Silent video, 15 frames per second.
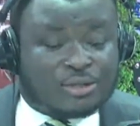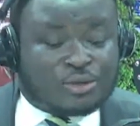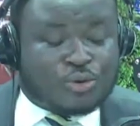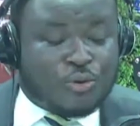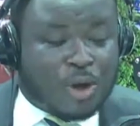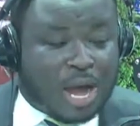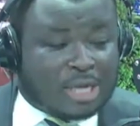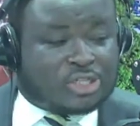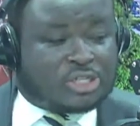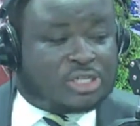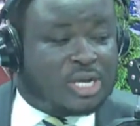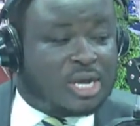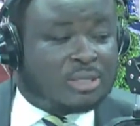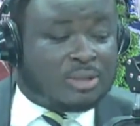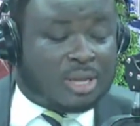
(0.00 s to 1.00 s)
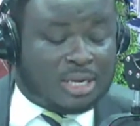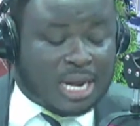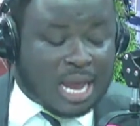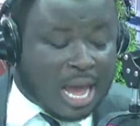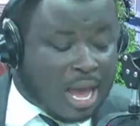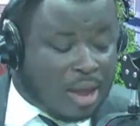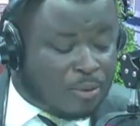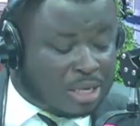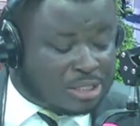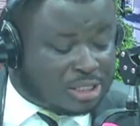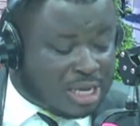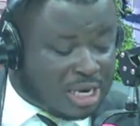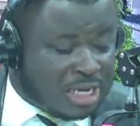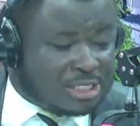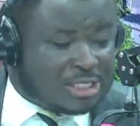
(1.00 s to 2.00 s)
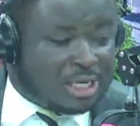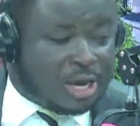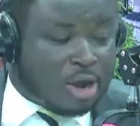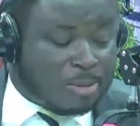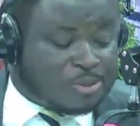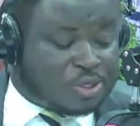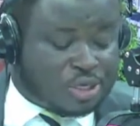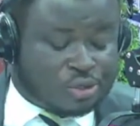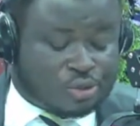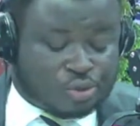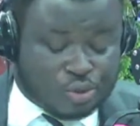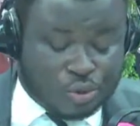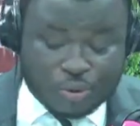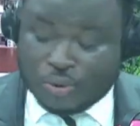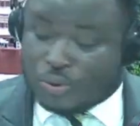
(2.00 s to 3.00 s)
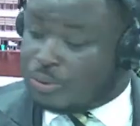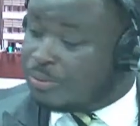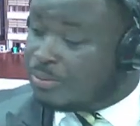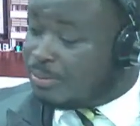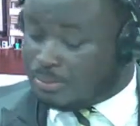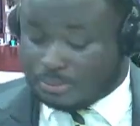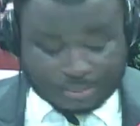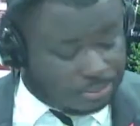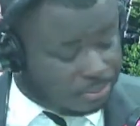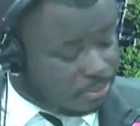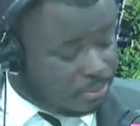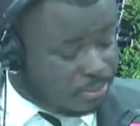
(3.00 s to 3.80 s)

*2 Na wa select option 2.